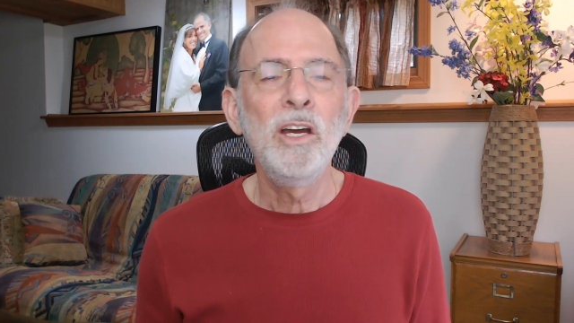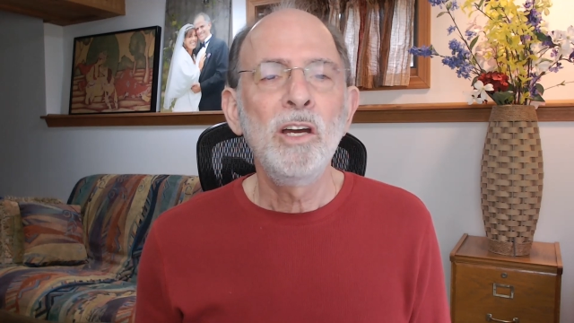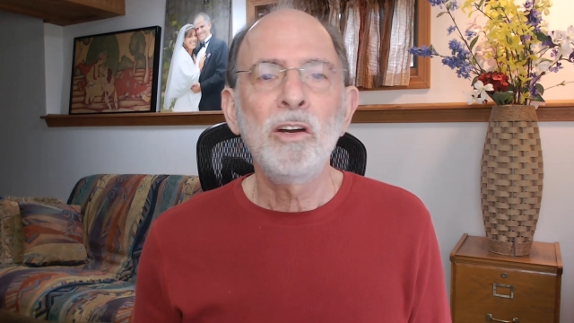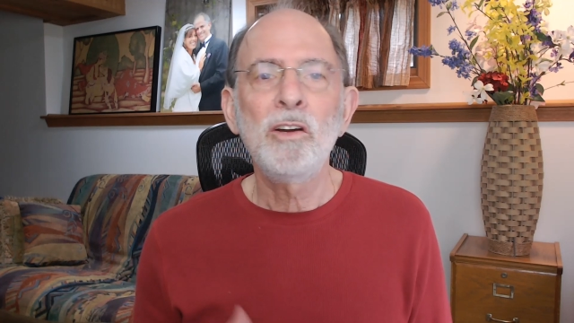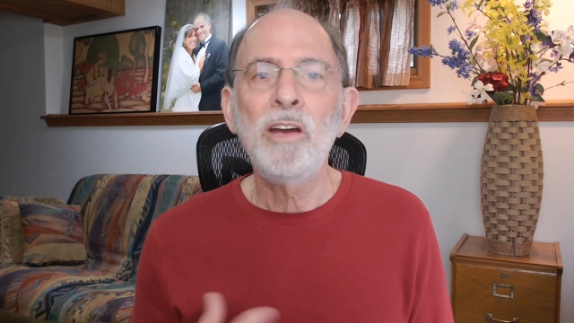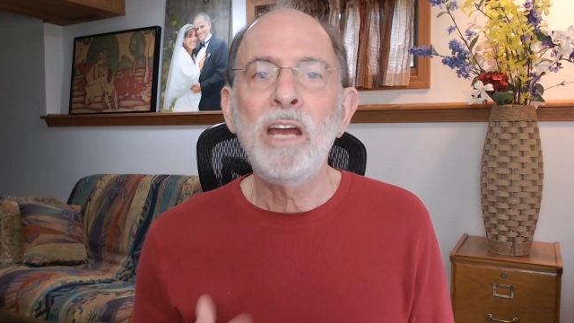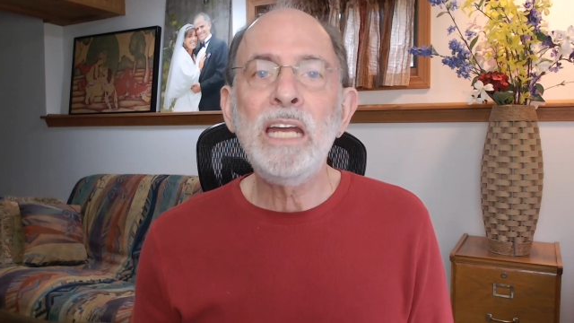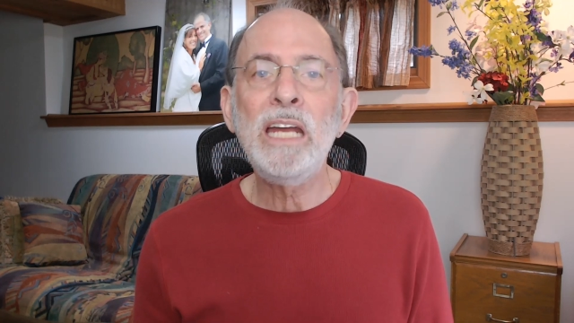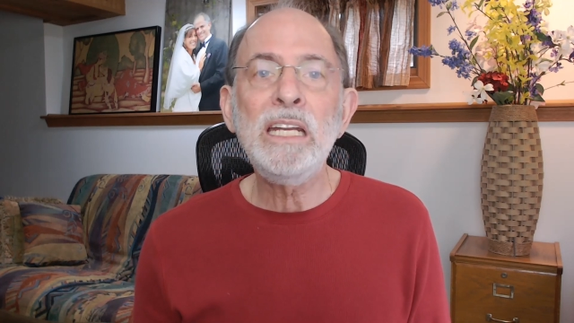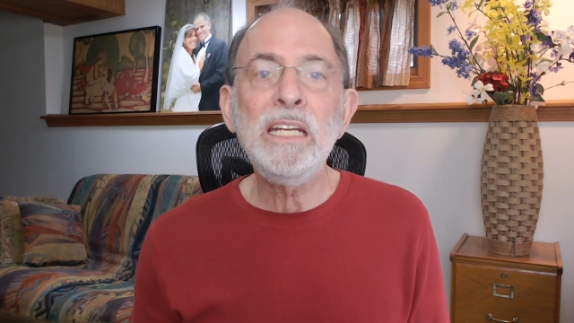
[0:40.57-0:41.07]

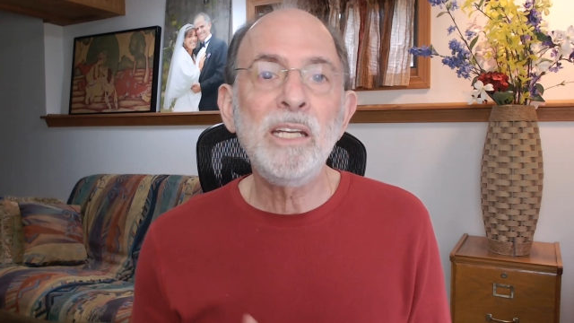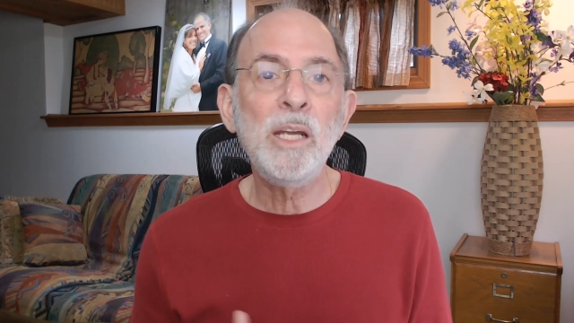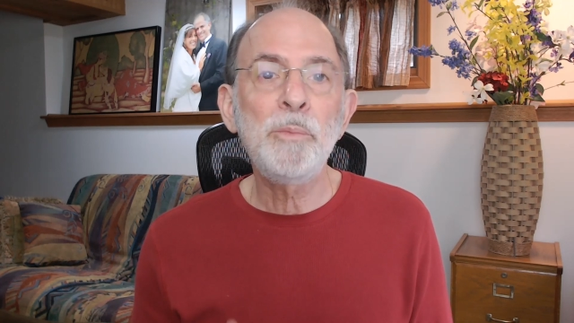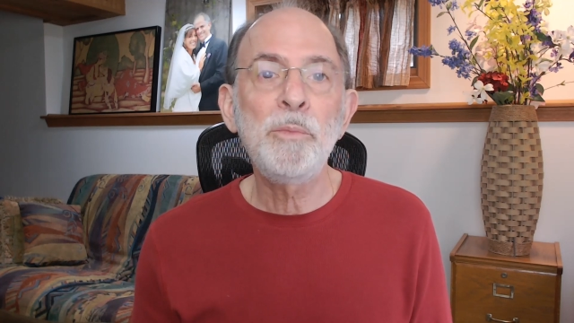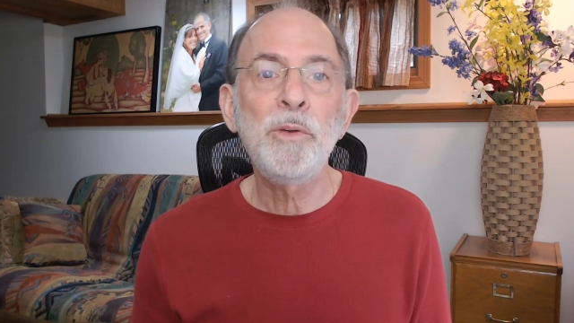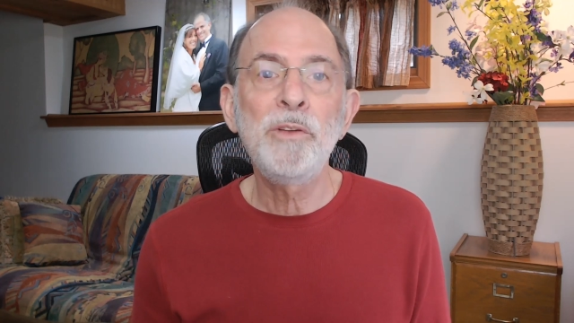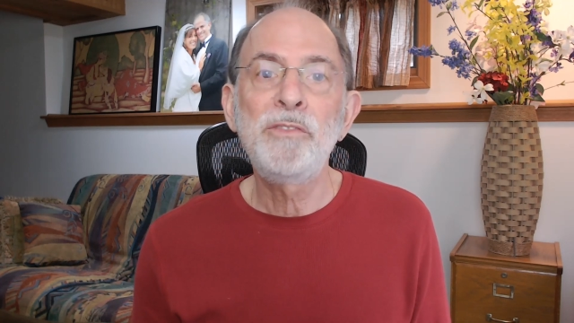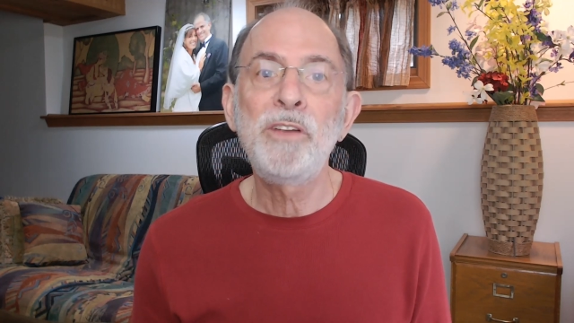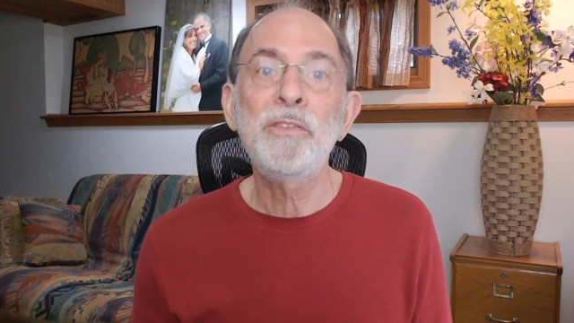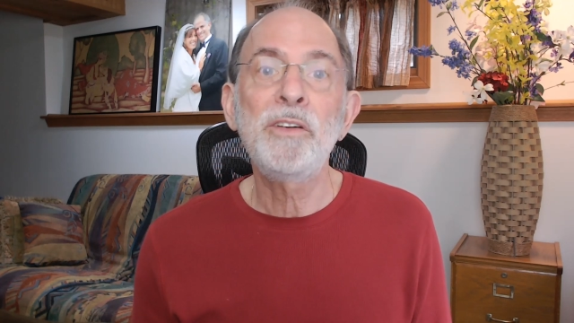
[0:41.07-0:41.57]
or any
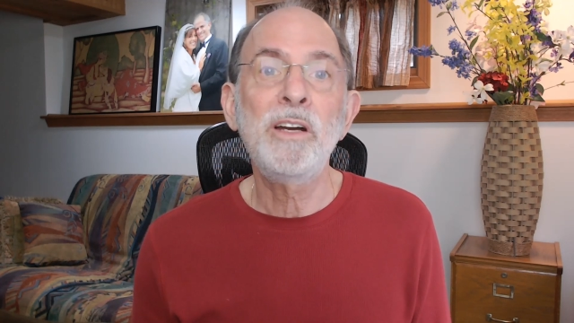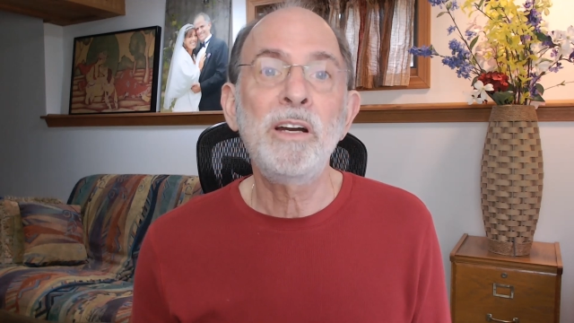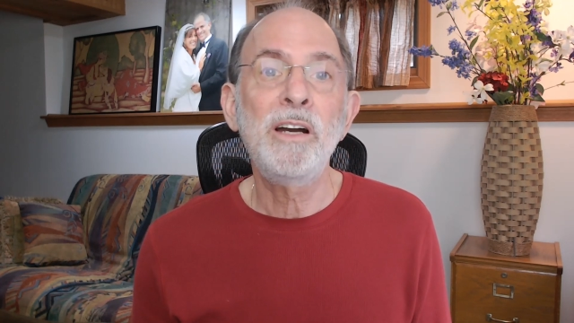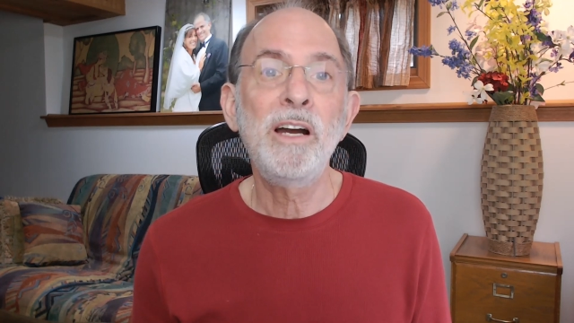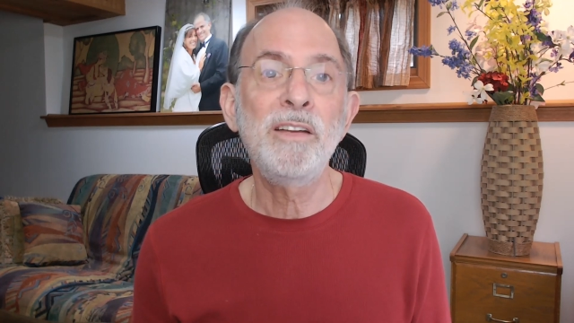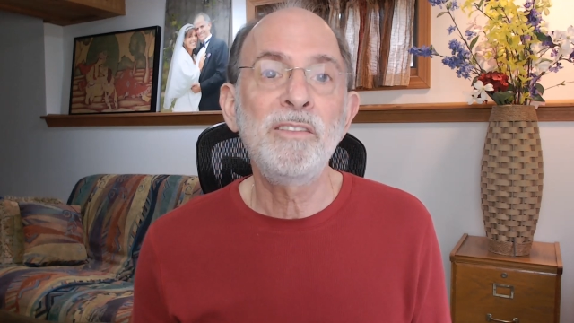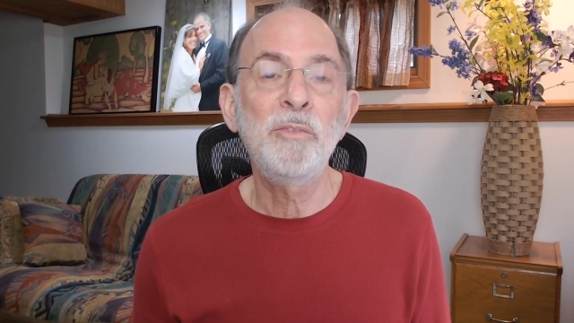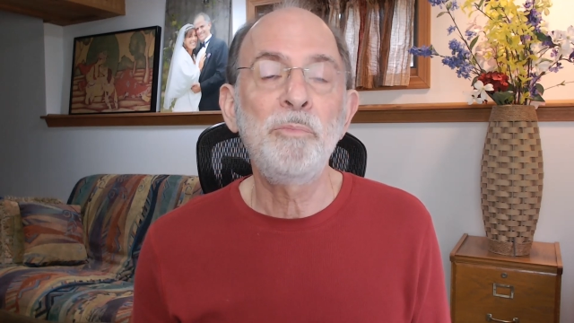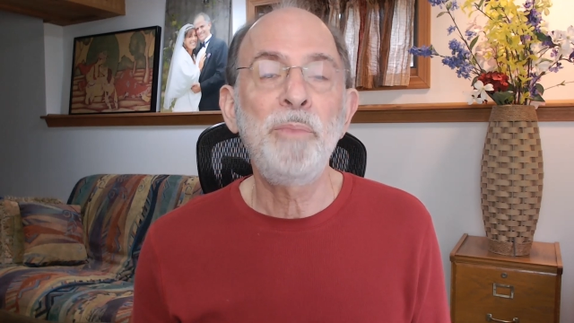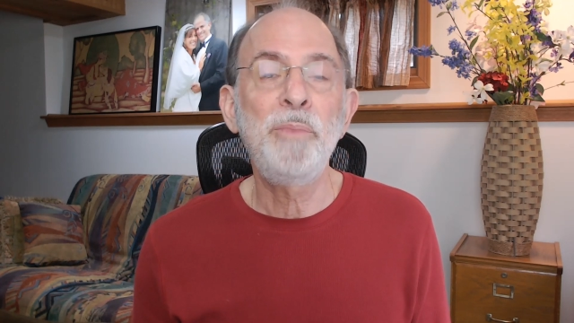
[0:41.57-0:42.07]
number of different
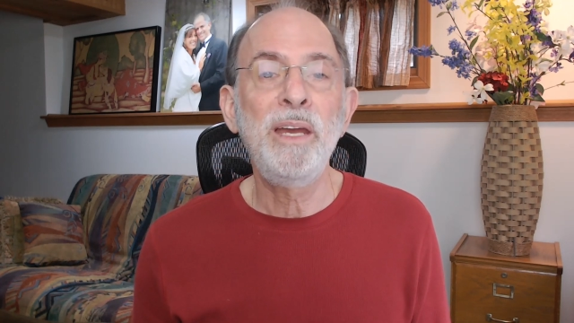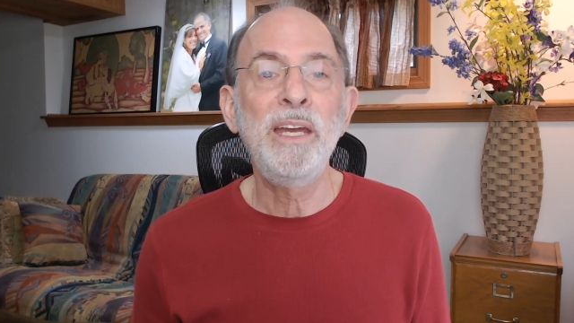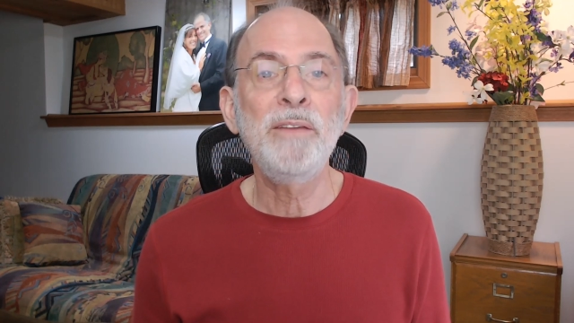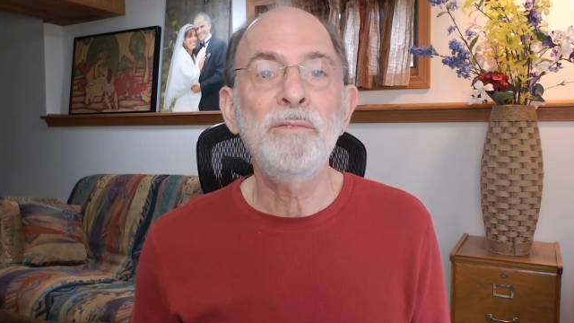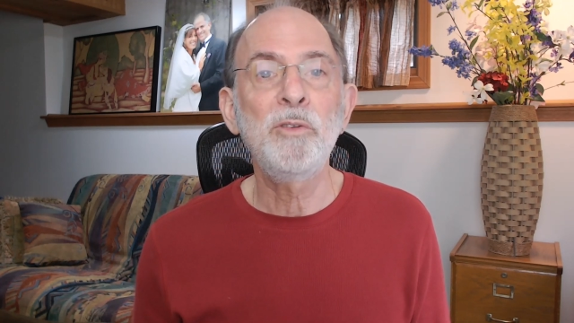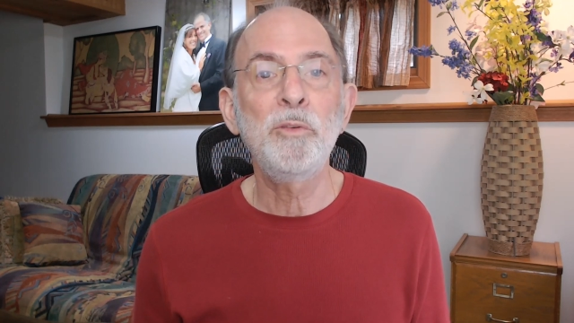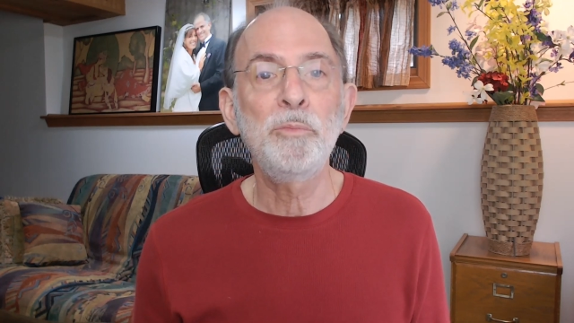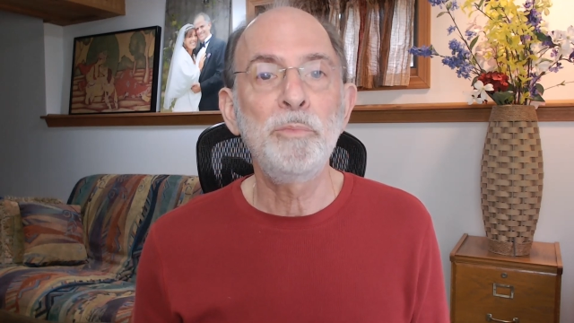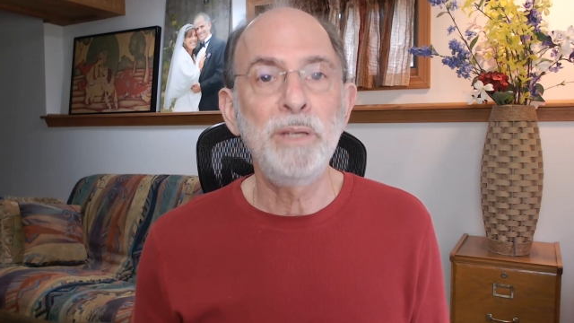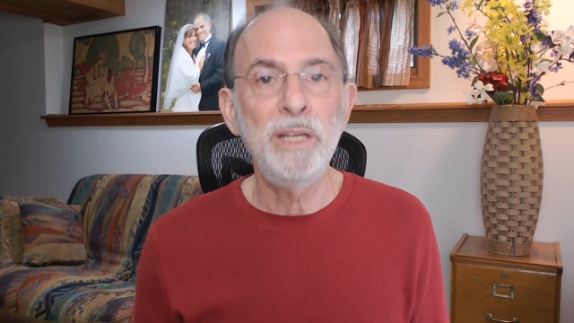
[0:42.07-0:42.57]
kinds of
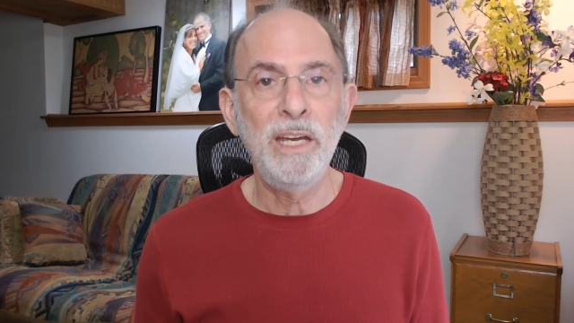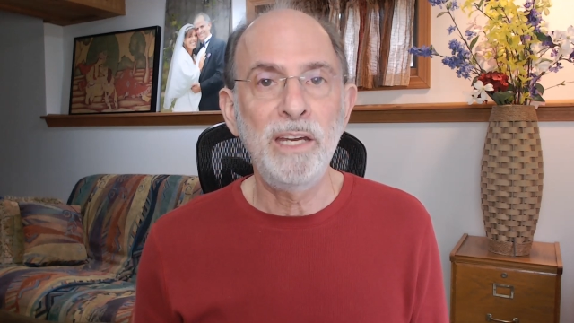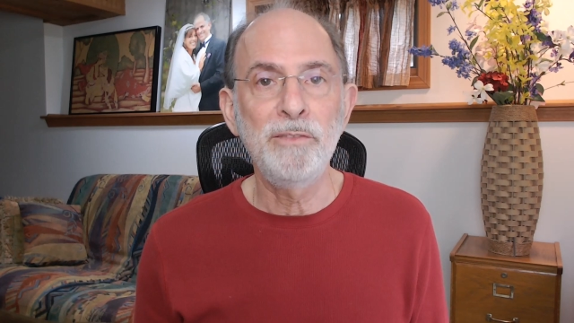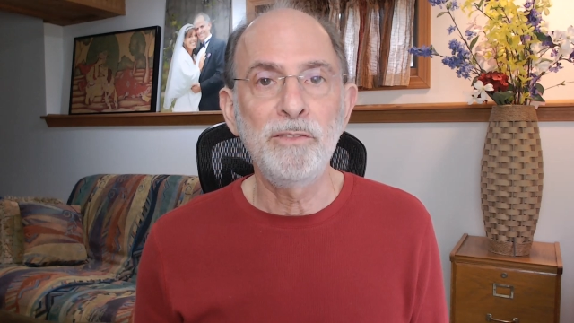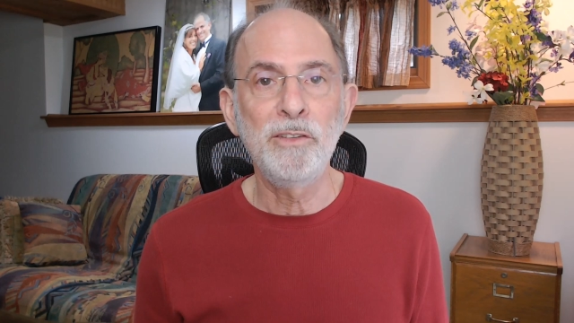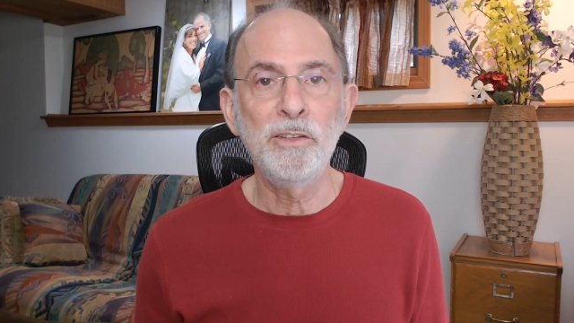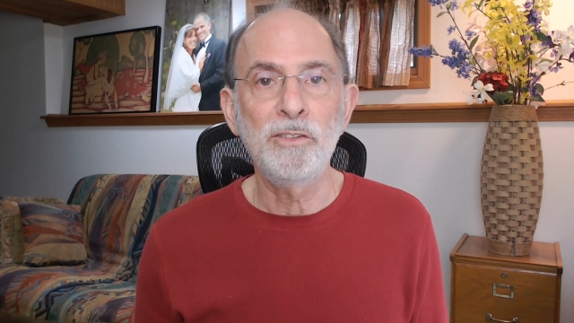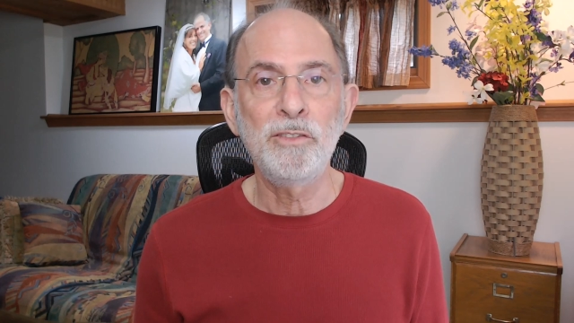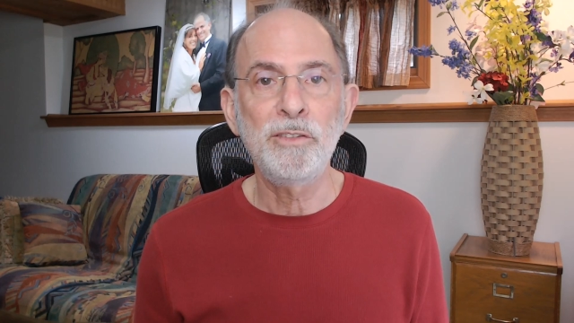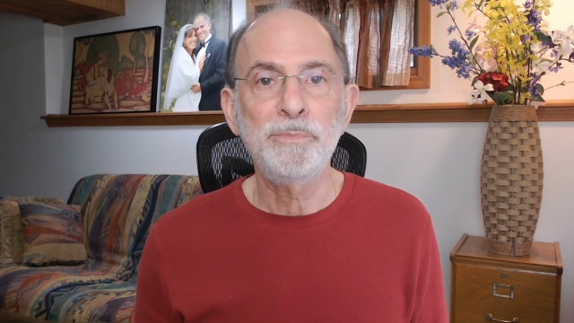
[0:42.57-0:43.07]
painful
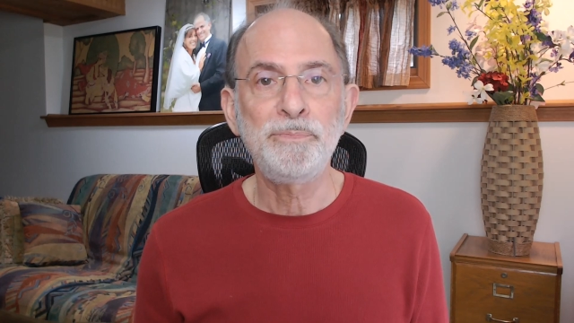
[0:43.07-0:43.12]
behaviors.